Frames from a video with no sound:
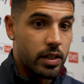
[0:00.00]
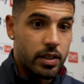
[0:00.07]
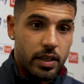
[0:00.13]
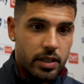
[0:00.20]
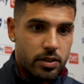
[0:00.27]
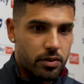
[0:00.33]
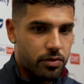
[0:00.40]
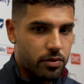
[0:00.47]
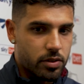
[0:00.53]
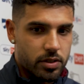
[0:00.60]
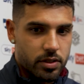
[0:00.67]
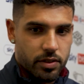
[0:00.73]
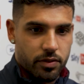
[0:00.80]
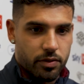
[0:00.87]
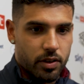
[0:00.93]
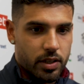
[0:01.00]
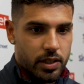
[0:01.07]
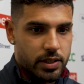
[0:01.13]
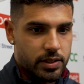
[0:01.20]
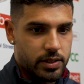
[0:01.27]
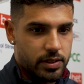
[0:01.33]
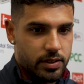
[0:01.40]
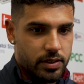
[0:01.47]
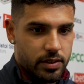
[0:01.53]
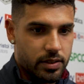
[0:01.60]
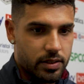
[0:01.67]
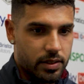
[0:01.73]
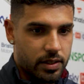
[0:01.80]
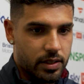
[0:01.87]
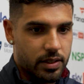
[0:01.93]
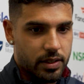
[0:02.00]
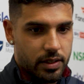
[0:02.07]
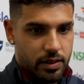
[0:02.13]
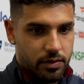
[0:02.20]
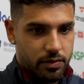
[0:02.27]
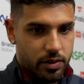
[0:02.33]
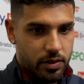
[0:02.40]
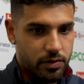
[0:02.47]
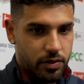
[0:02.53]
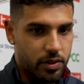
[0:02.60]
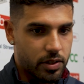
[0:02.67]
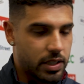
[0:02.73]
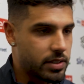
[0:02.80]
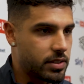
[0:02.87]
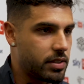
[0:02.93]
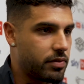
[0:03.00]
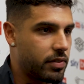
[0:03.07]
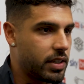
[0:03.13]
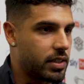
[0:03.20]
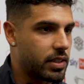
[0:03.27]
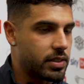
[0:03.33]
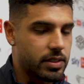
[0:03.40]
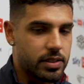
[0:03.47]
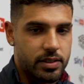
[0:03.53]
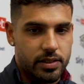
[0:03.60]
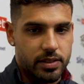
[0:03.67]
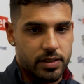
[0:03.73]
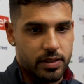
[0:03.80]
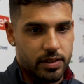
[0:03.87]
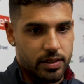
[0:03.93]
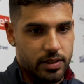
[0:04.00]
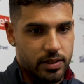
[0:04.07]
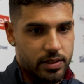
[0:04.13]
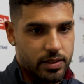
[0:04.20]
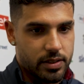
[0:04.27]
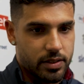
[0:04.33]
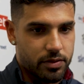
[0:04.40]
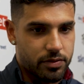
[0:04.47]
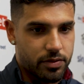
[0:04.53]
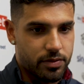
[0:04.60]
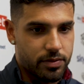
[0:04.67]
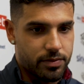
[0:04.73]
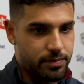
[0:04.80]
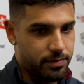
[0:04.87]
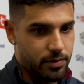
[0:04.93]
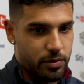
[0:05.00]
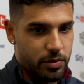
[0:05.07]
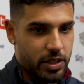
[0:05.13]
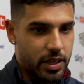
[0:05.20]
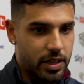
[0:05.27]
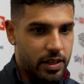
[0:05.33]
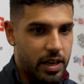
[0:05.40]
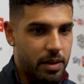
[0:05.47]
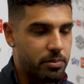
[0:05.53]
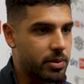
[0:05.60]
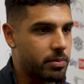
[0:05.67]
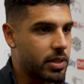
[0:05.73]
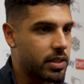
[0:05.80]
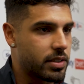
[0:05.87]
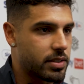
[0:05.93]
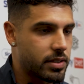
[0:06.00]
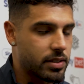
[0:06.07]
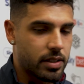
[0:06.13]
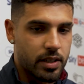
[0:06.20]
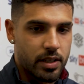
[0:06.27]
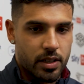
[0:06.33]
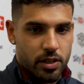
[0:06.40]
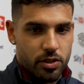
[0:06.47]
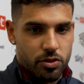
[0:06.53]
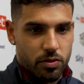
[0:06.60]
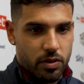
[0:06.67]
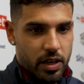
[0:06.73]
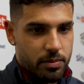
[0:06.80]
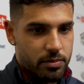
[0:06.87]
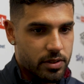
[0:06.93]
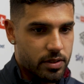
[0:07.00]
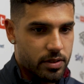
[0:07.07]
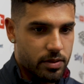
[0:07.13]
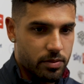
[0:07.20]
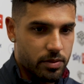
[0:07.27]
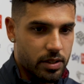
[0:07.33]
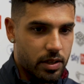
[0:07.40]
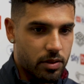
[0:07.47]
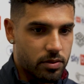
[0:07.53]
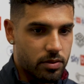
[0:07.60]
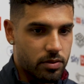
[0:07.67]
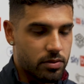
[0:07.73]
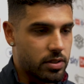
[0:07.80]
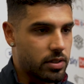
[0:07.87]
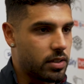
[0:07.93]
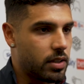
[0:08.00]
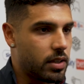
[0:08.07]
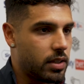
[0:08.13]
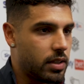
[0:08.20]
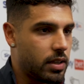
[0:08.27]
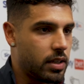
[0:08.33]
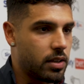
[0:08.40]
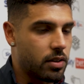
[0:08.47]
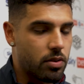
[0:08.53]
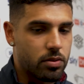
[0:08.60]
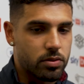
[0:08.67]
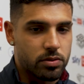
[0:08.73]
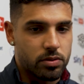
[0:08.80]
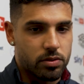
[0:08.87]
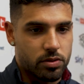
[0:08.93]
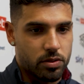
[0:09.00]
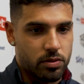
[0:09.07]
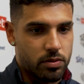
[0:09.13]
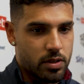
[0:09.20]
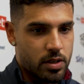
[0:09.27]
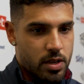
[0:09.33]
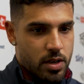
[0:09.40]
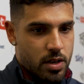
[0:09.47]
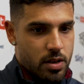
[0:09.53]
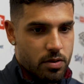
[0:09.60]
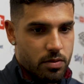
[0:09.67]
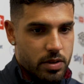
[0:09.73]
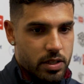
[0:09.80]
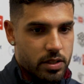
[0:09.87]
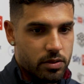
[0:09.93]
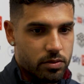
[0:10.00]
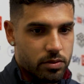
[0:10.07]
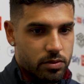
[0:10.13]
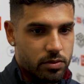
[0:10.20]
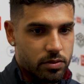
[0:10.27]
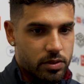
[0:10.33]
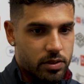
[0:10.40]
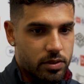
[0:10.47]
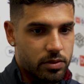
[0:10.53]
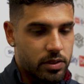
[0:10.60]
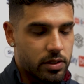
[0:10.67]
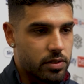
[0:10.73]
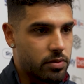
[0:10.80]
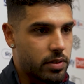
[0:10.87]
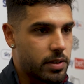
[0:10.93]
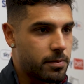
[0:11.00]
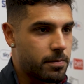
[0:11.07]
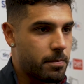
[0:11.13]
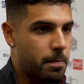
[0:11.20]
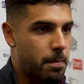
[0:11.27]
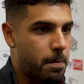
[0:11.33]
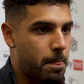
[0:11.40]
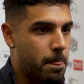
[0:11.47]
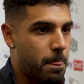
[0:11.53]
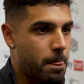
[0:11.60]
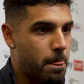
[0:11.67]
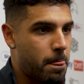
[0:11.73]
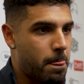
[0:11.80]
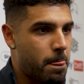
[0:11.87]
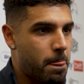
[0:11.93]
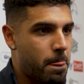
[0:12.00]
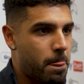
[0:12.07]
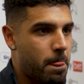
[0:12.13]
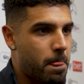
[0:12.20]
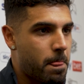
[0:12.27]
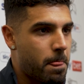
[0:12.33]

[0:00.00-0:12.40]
Yes, of course. For us, uh, for for us defenders, it's it's we are happy because two games without consider any goals. So we need to to still in this way. How are you much